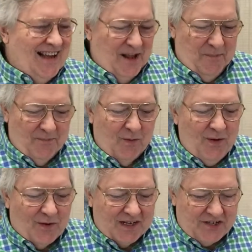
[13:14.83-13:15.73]
uh, but
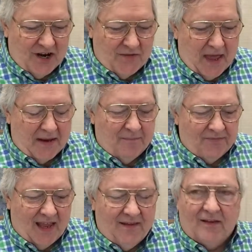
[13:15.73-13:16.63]
we want to share that. And,
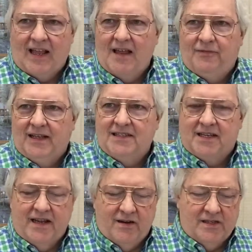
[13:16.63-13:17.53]
and our life
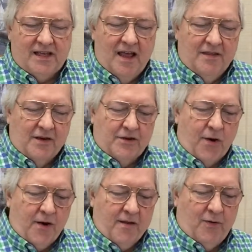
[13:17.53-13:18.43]
lesson here is the
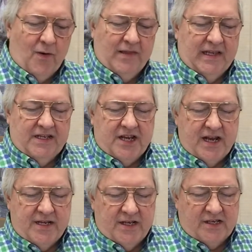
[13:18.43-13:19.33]
turning point that
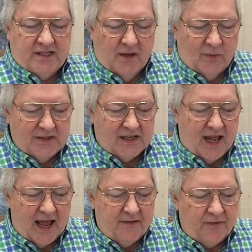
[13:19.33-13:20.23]
changes someone's
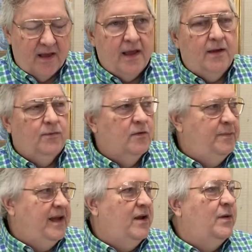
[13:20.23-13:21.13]
life will
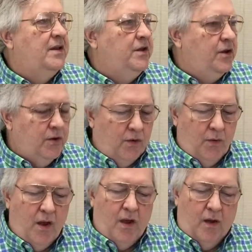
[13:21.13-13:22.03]
be when
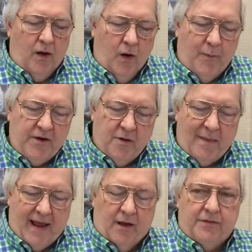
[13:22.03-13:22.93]
you open your
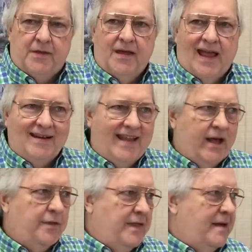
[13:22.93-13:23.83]
mouth and
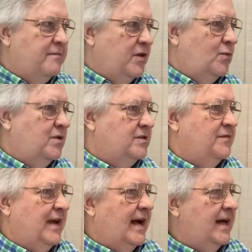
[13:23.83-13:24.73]
tell them the words
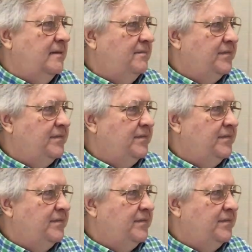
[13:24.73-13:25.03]
of God.